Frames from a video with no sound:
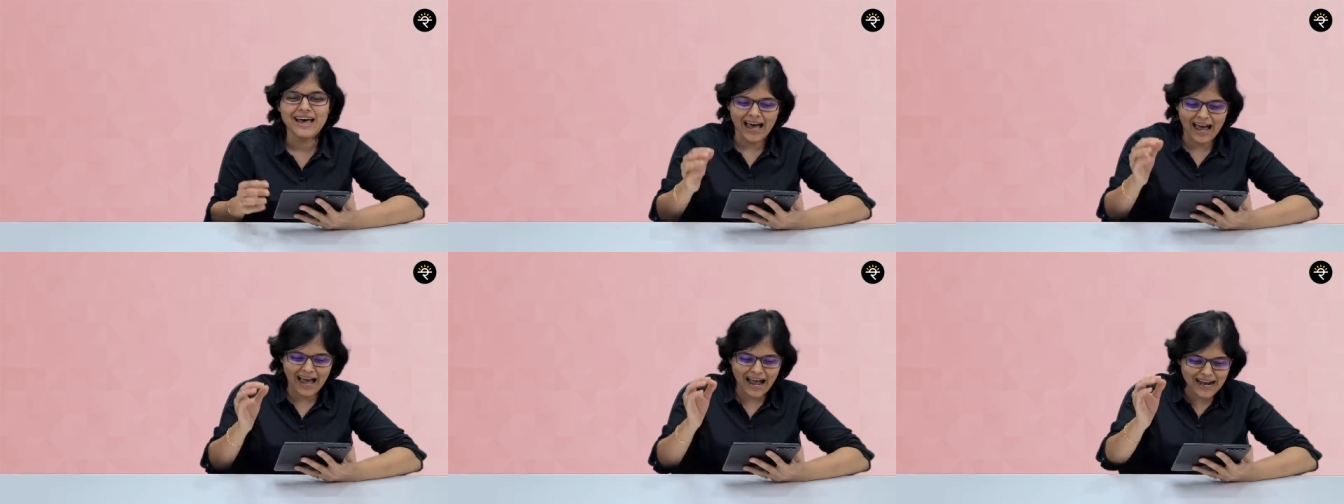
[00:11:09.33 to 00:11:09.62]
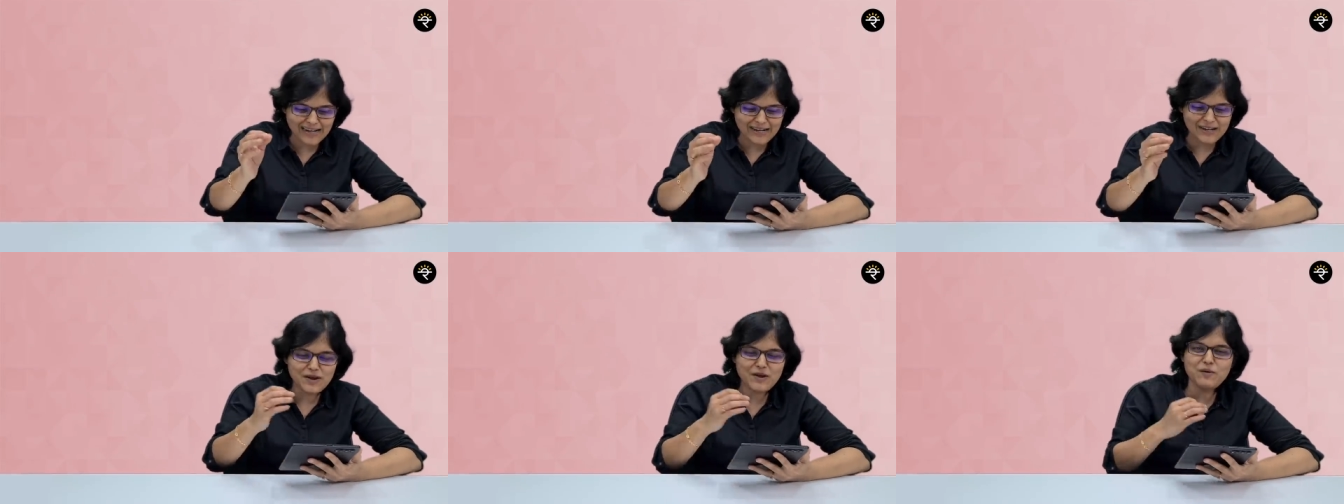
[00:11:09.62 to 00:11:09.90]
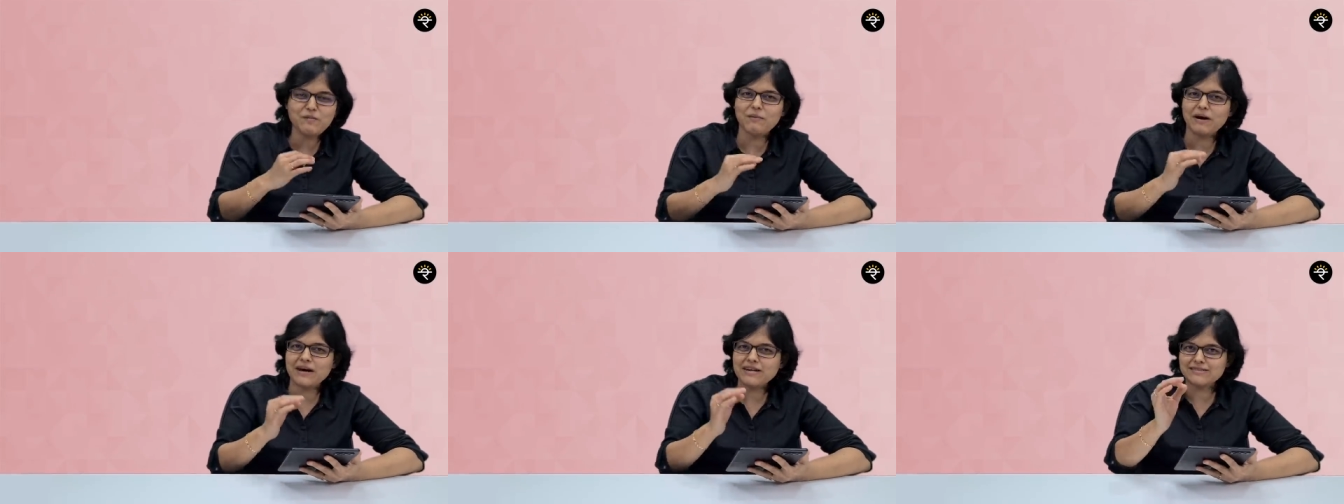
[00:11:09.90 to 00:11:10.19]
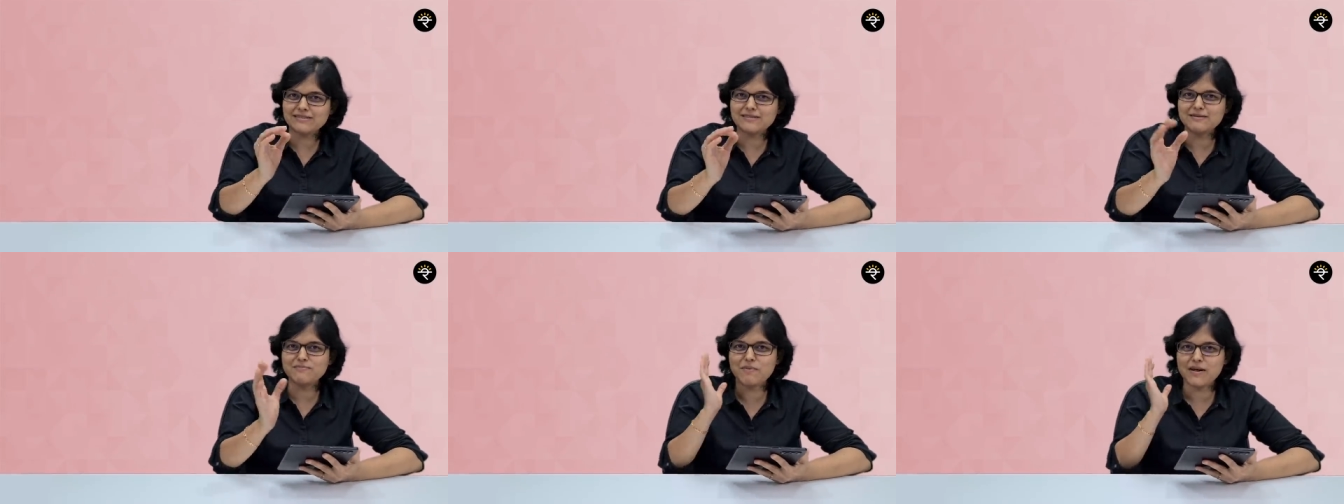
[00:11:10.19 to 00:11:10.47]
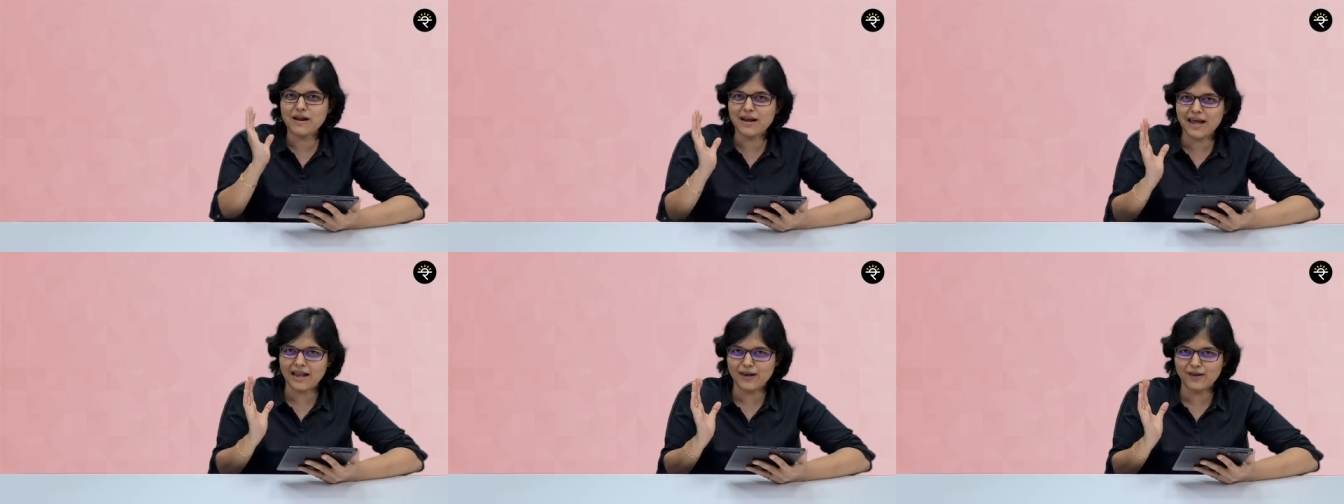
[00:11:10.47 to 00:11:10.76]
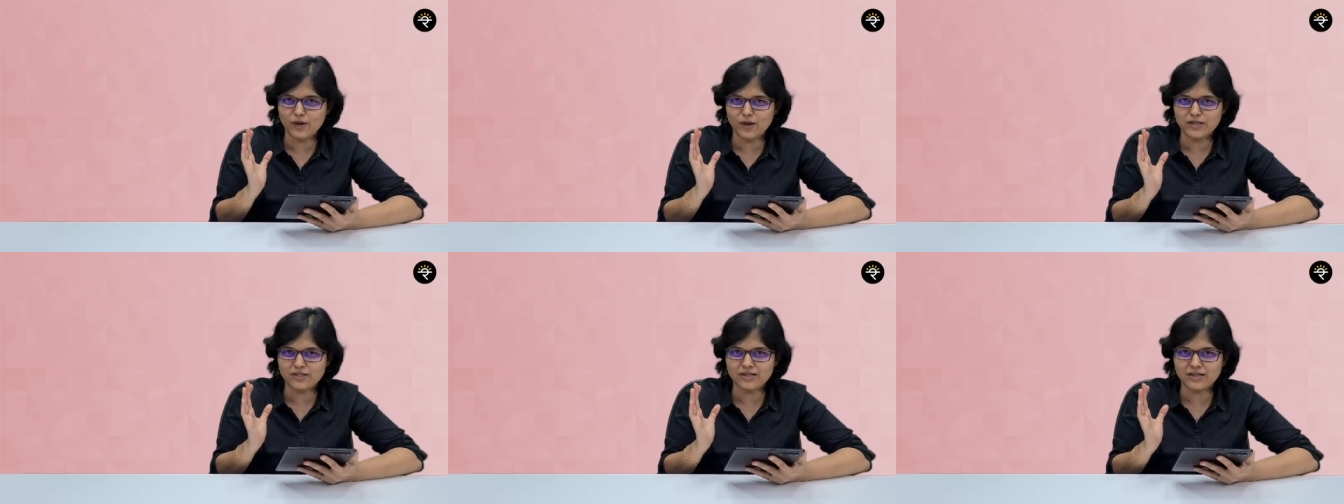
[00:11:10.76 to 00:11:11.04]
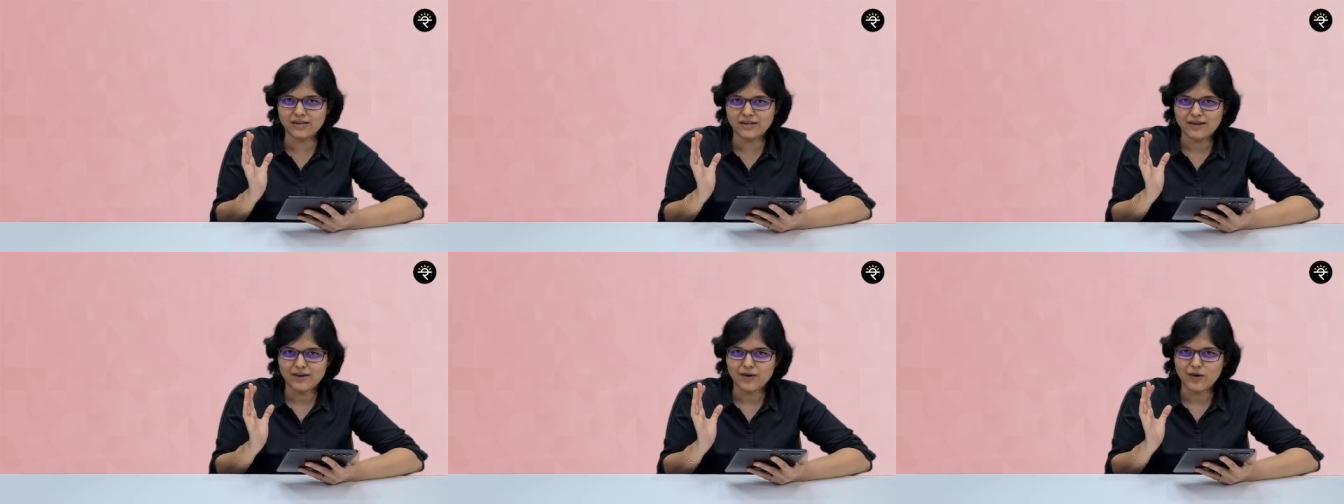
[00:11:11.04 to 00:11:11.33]
I'll tell you my simple
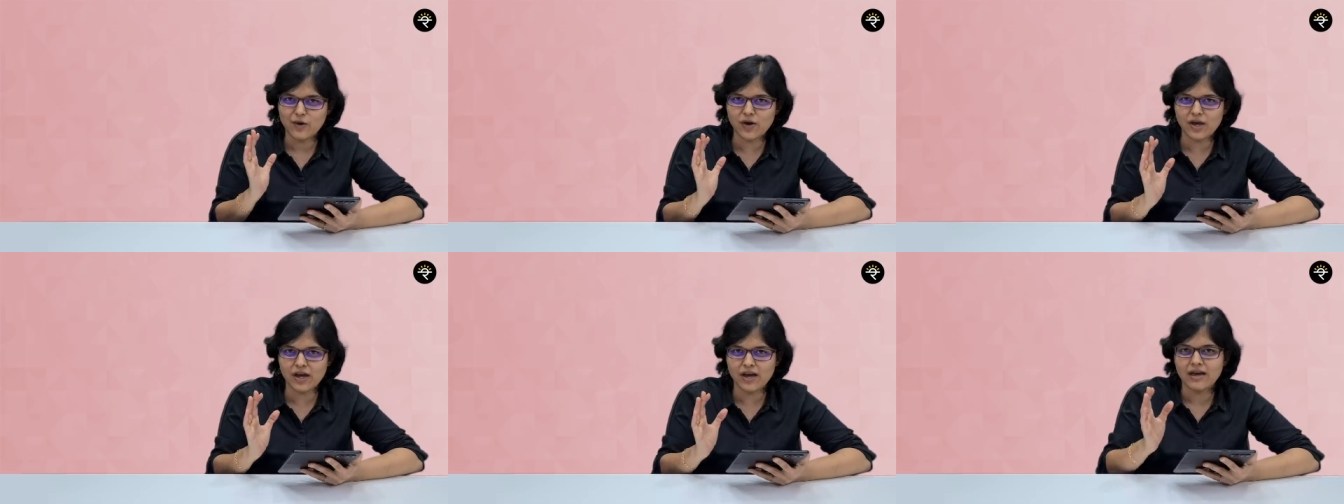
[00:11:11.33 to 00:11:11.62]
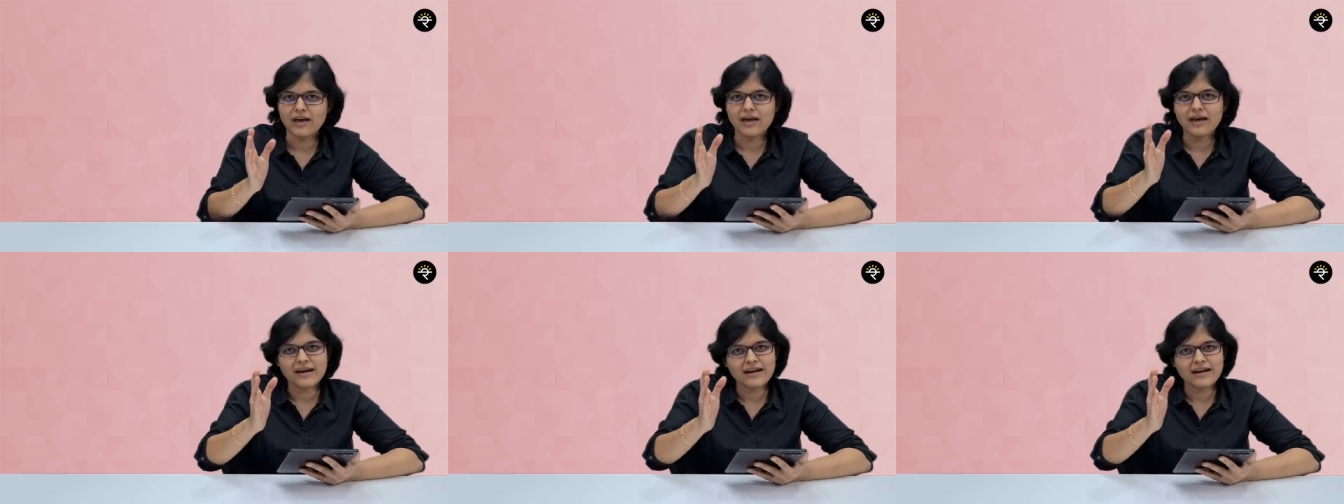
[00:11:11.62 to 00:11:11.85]
calculation. Okay,